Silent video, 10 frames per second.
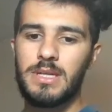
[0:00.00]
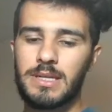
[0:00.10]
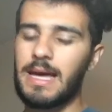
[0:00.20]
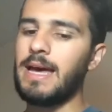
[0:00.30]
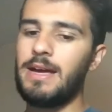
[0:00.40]

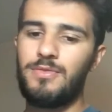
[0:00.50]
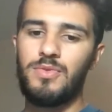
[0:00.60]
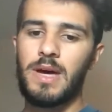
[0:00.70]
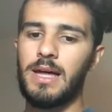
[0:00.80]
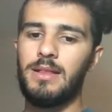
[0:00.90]
think,
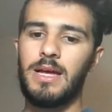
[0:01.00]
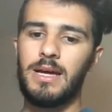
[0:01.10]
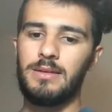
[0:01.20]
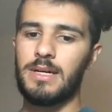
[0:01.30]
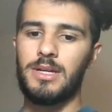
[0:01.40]
if we had
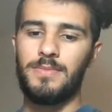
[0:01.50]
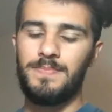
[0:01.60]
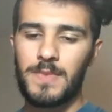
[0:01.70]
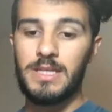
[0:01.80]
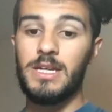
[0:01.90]
like
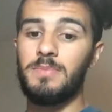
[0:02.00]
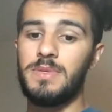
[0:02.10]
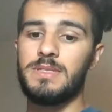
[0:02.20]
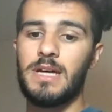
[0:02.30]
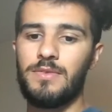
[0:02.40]
an
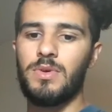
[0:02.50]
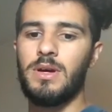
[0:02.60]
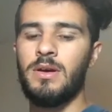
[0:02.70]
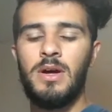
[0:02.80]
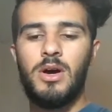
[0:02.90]
ERP
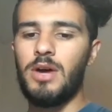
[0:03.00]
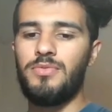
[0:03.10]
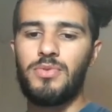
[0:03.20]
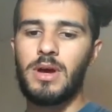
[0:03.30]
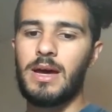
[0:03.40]
software, or
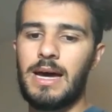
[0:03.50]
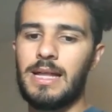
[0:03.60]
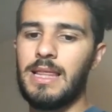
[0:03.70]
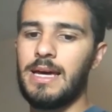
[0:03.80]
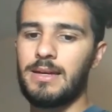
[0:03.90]
if we
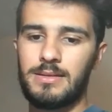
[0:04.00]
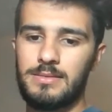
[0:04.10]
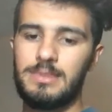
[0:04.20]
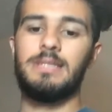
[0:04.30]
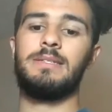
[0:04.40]
had like
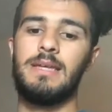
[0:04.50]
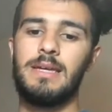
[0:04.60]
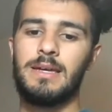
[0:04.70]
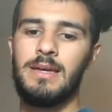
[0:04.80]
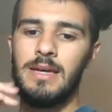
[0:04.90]
this
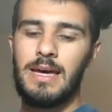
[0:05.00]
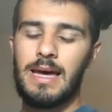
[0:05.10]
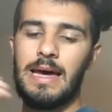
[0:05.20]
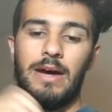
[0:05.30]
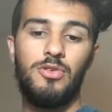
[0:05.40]
thing,
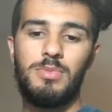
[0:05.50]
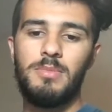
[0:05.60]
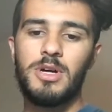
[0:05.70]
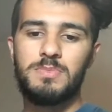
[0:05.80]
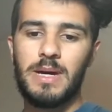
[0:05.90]
it would
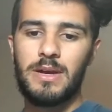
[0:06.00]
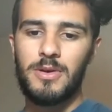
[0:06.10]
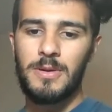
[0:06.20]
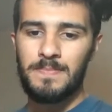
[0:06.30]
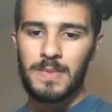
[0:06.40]
be much
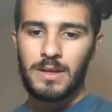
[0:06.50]
better.